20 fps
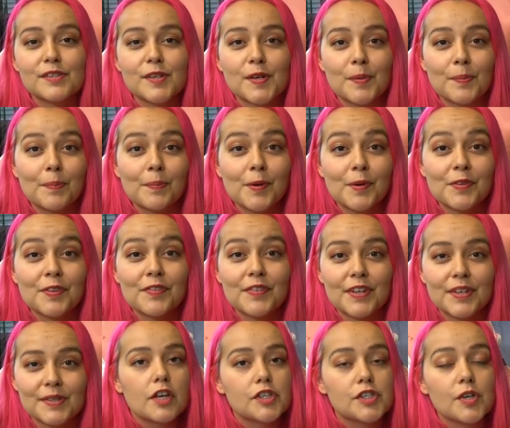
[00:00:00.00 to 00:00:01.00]
So both of
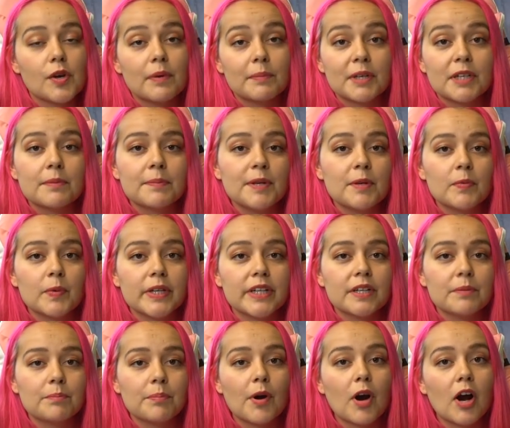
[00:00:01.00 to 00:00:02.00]
those. So I'm going to be
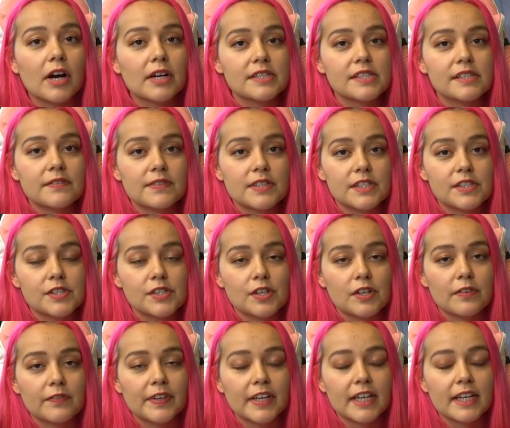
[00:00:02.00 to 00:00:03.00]
reading parts of this
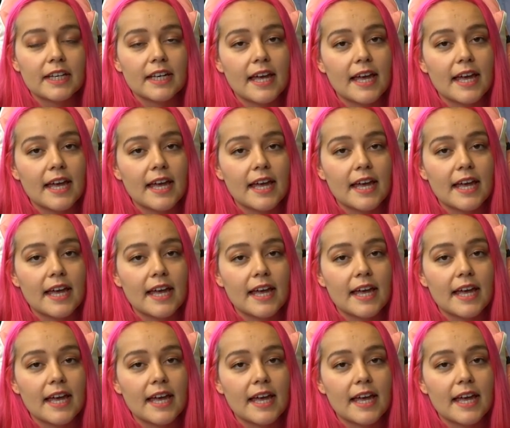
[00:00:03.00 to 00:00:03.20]
survey